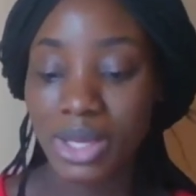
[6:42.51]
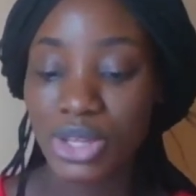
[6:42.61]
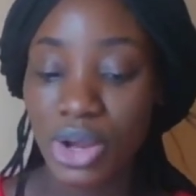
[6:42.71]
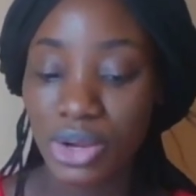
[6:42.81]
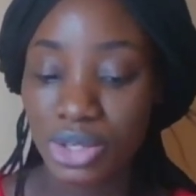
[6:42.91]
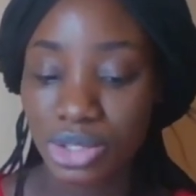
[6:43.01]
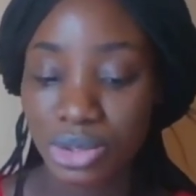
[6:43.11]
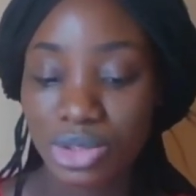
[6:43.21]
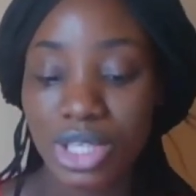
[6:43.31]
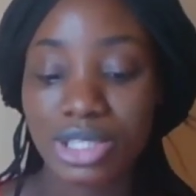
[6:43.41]
Younger
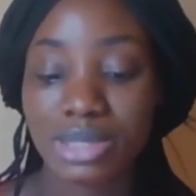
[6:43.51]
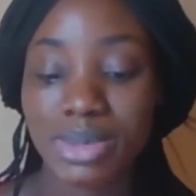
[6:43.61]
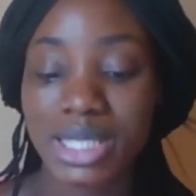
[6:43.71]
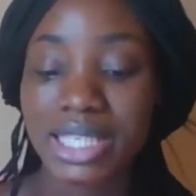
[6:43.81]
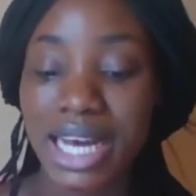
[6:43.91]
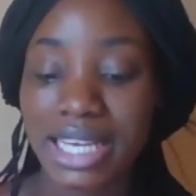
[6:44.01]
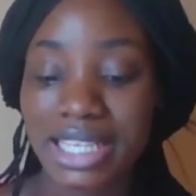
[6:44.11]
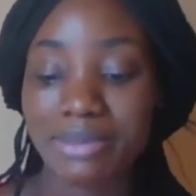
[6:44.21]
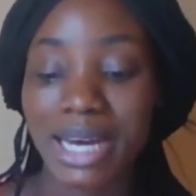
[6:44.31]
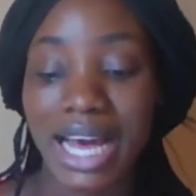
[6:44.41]
children should be
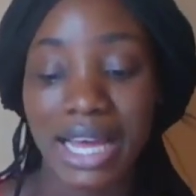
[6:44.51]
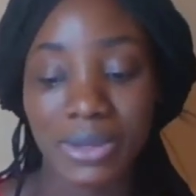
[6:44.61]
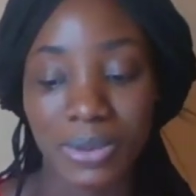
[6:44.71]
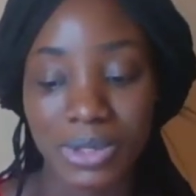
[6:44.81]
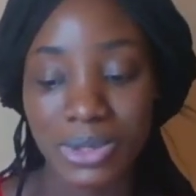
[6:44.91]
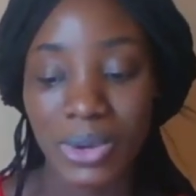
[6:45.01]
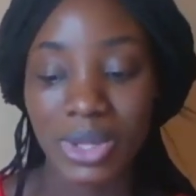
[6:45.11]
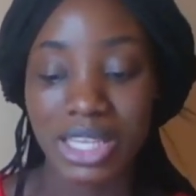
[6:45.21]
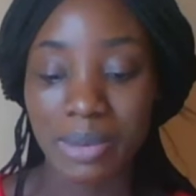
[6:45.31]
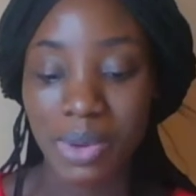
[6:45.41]
guided by adults or
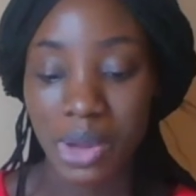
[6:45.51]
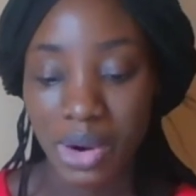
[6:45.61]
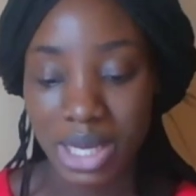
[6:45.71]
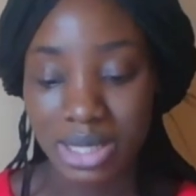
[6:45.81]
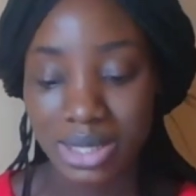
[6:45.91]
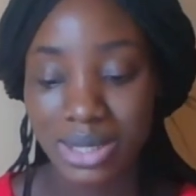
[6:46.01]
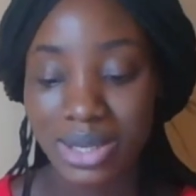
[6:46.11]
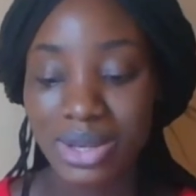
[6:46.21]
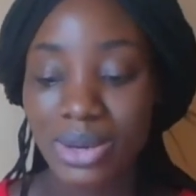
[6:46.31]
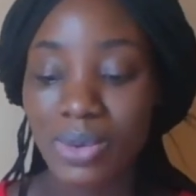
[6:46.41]
their parents,
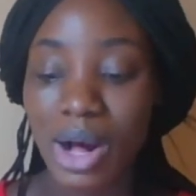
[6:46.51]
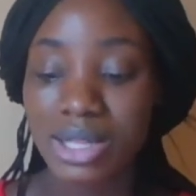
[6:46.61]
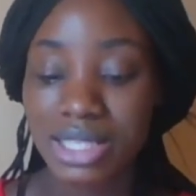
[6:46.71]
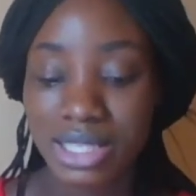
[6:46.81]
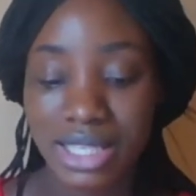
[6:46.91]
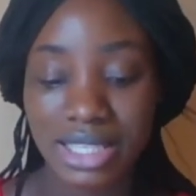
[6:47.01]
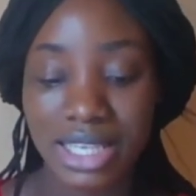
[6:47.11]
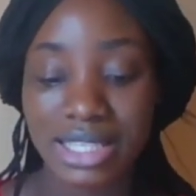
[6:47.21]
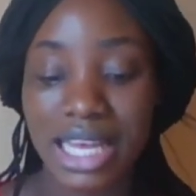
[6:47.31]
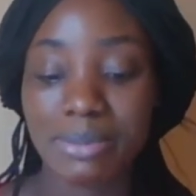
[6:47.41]
while
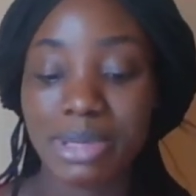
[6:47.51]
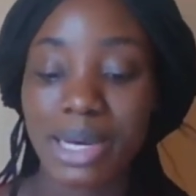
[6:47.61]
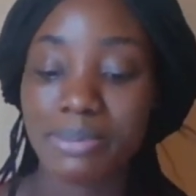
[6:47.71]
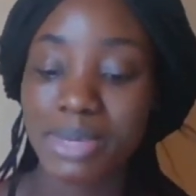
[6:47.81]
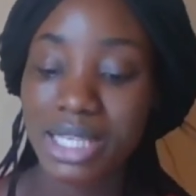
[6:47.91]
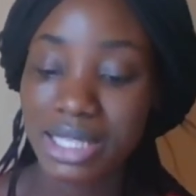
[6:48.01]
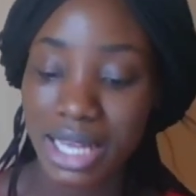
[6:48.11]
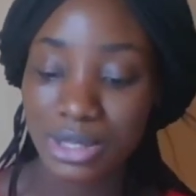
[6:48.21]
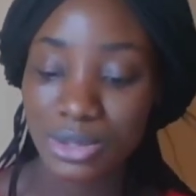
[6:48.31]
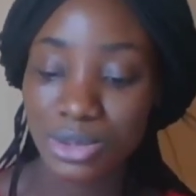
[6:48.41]
teenagers can be
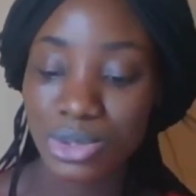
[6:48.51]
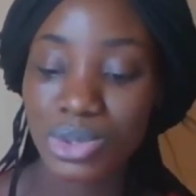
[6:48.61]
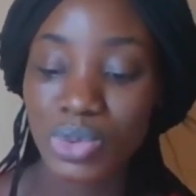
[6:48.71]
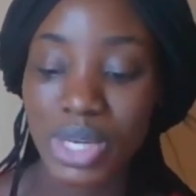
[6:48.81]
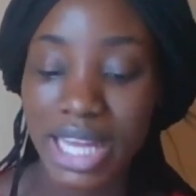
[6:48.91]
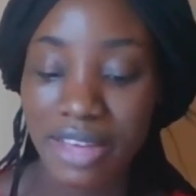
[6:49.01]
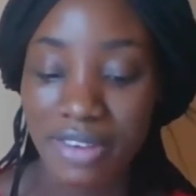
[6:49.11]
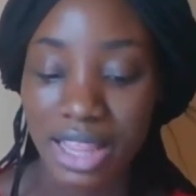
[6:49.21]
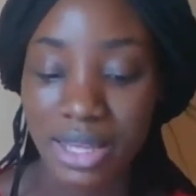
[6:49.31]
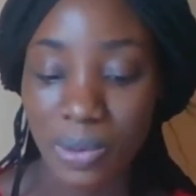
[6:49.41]
permitted to choose
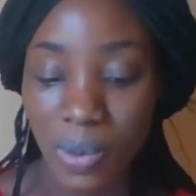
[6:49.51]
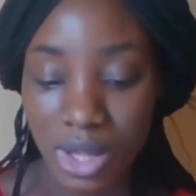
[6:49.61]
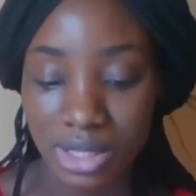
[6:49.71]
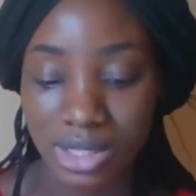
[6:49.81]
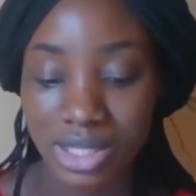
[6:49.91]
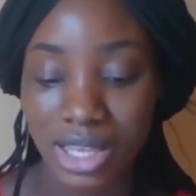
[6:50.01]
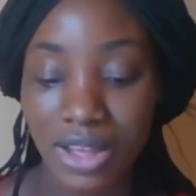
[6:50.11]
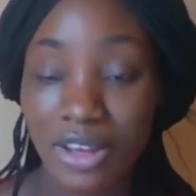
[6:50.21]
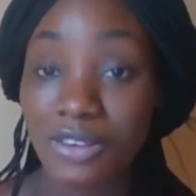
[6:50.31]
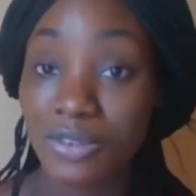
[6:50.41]
whatever they want.
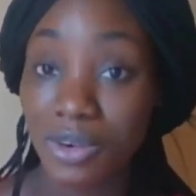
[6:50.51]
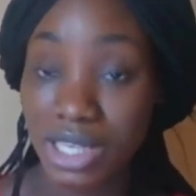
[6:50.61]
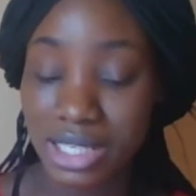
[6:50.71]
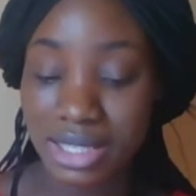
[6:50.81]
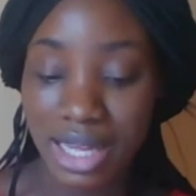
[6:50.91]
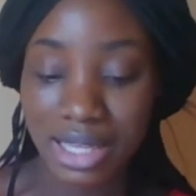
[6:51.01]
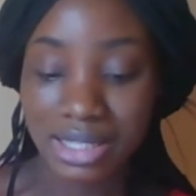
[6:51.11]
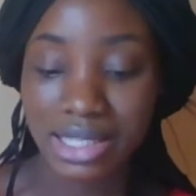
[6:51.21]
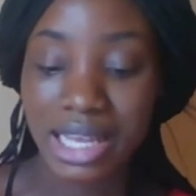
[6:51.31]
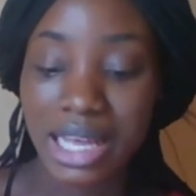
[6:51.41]
For
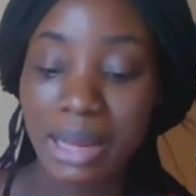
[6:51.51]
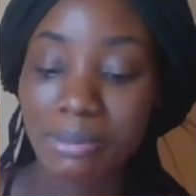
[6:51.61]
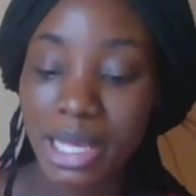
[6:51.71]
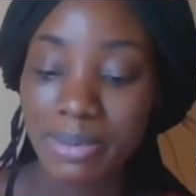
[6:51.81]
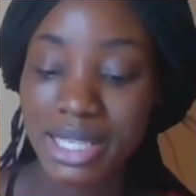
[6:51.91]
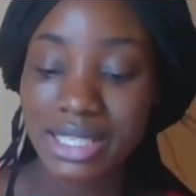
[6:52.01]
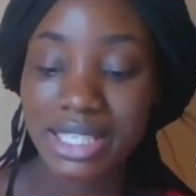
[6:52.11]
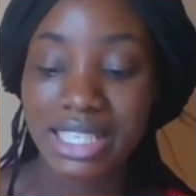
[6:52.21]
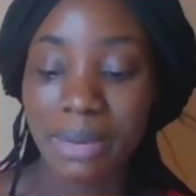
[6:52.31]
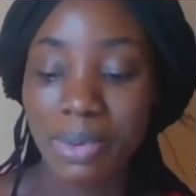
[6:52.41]
instance, babies
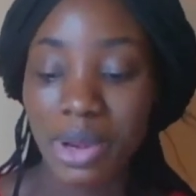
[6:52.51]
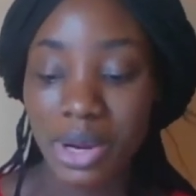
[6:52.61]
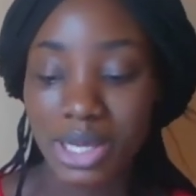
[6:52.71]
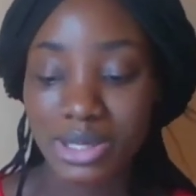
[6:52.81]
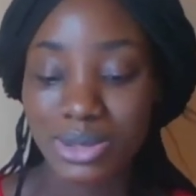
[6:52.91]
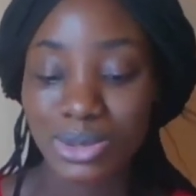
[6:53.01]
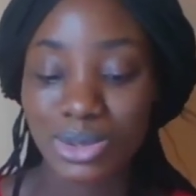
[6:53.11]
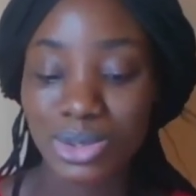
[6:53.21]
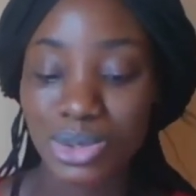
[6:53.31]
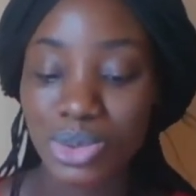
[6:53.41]
need their parents to
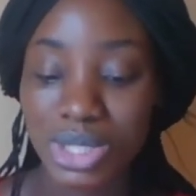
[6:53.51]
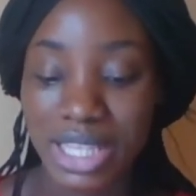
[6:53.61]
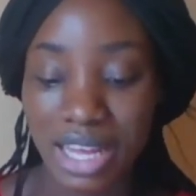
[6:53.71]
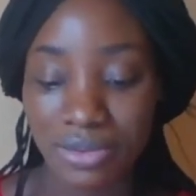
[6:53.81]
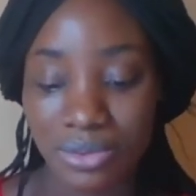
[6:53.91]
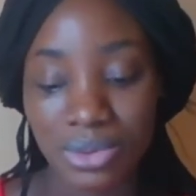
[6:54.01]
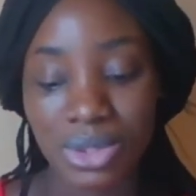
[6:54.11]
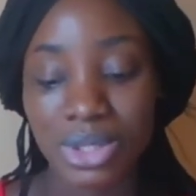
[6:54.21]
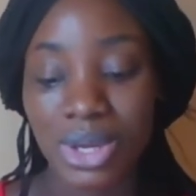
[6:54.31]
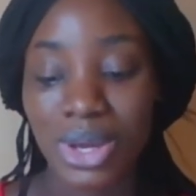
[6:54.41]
choose their
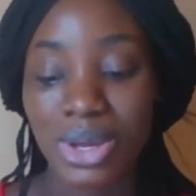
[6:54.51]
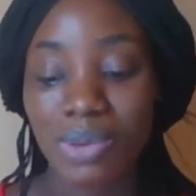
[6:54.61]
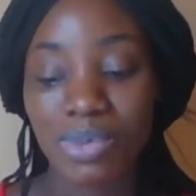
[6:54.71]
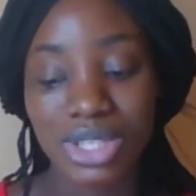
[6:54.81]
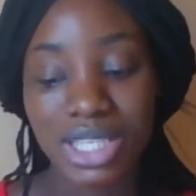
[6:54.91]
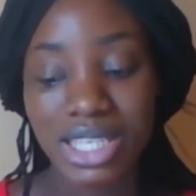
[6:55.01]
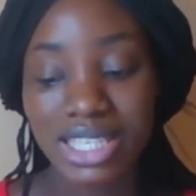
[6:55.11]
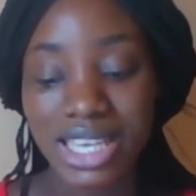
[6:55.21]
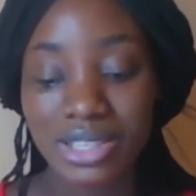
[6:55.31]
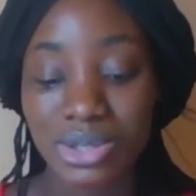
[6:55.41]
food, but
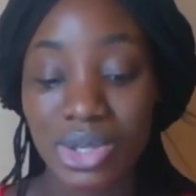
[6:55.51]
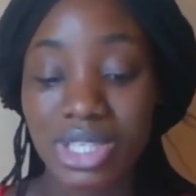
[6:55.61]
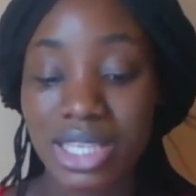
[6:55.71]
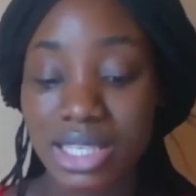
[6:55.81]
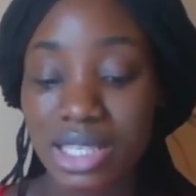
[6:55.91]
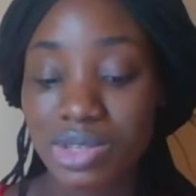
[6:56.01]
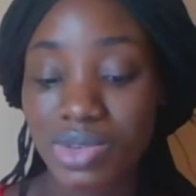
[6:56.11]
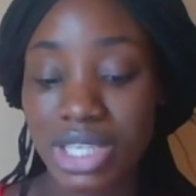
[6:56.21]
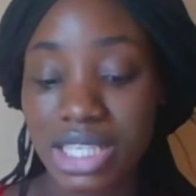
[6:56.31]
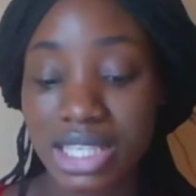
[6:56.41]
teenagers do not
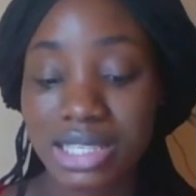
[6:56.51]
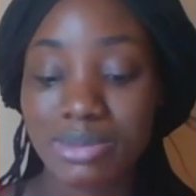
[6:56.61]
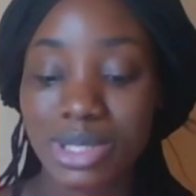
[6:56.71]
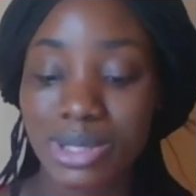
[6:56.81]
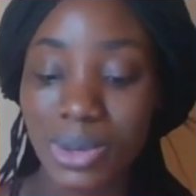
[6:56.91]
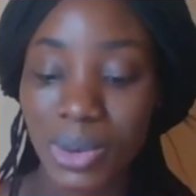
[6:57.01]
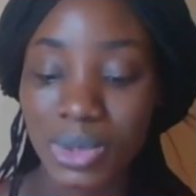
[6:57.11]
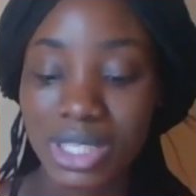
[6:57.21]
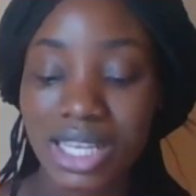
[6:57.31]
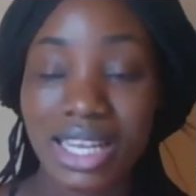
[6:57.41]
necessarily need to be
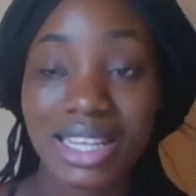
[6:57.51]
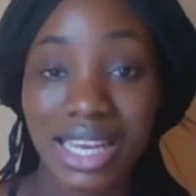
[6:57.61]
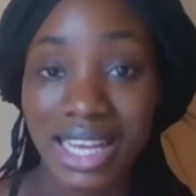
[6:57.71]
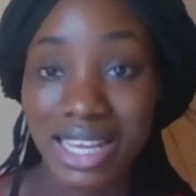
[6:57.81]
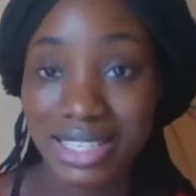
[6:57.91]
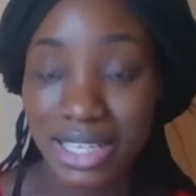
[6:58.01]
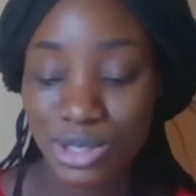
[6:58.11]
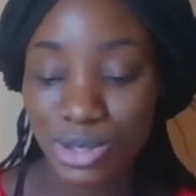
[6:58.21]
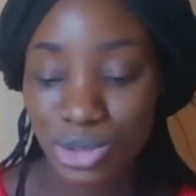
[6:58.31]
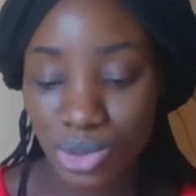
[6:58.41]
told that
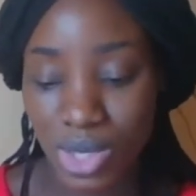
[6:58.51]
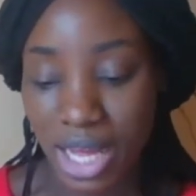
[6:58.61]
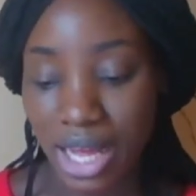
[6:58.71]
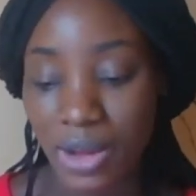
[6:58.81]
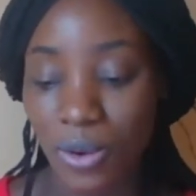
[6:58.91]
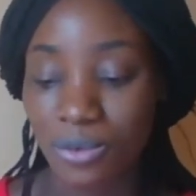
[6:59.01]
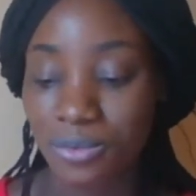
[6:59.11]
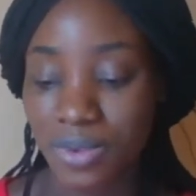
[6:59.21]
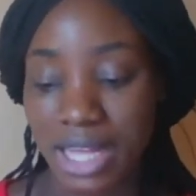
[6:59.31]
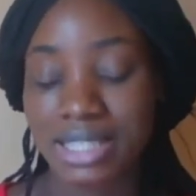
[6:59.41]
excess sugar or
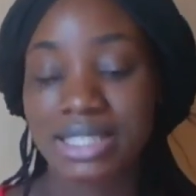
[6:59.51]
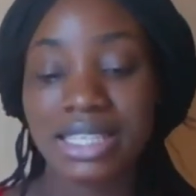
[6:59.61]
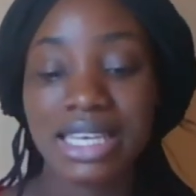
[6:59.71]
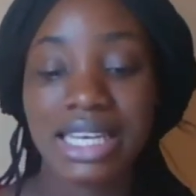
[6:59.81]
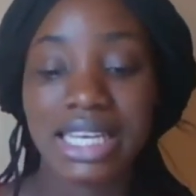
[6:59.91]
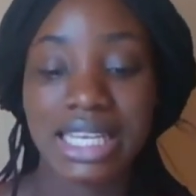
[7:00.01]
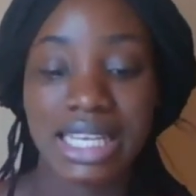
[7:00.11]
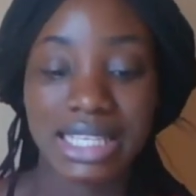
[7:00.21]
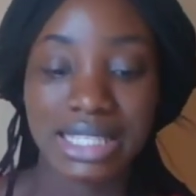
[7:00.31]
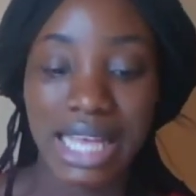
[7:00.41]
fat
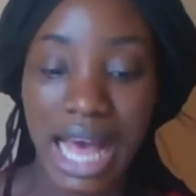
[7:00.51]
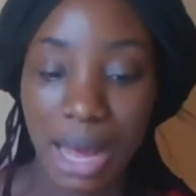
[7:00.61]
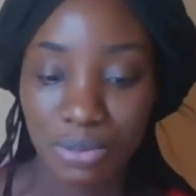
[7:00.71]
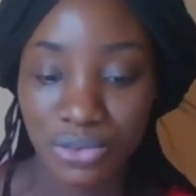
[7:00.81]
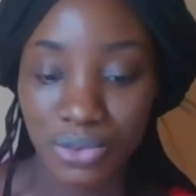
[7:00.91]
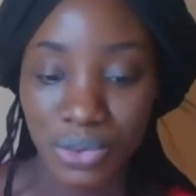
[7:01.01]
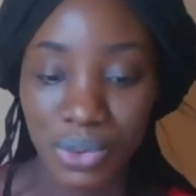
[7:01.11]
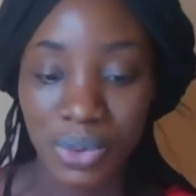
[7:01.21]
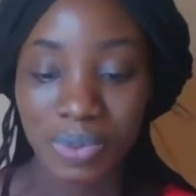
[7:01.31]
is harmful.